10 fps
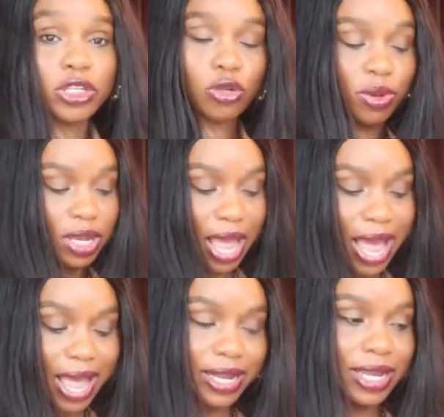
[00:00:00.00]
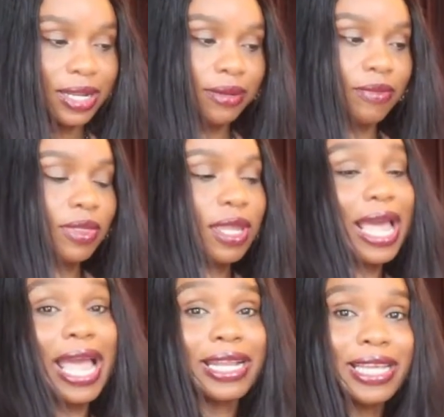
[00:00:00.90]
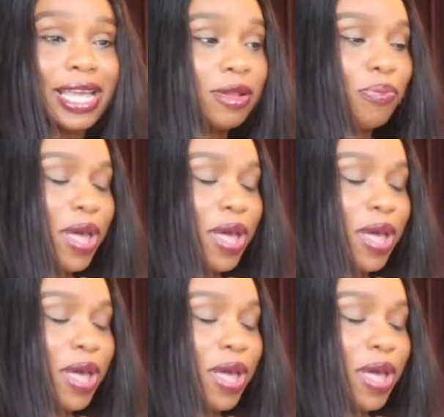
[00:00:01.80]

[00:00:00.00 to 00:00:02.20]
to be adding cayenne